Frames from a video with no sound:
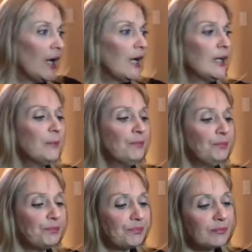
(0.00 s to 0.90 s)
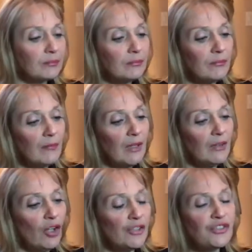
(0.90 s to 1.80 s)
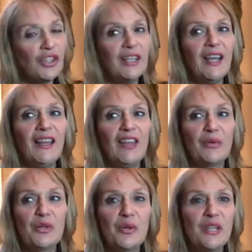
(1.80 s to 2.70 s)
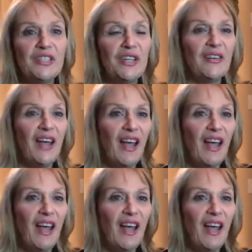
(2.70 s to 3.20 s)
Long story that I won't go into.